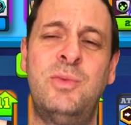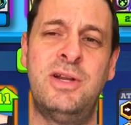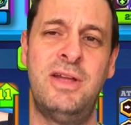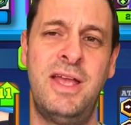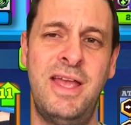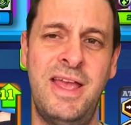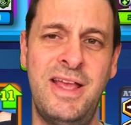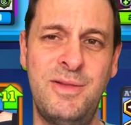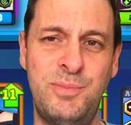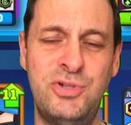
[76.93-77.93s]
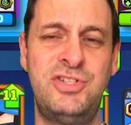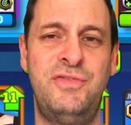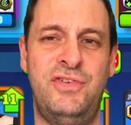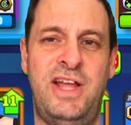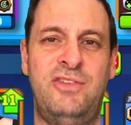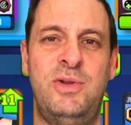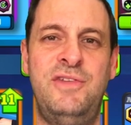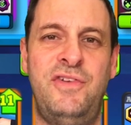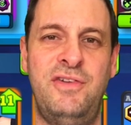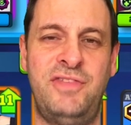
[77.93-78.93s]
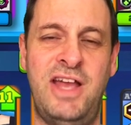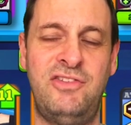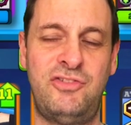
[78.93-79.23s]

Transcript: We're pushing for that 25,000.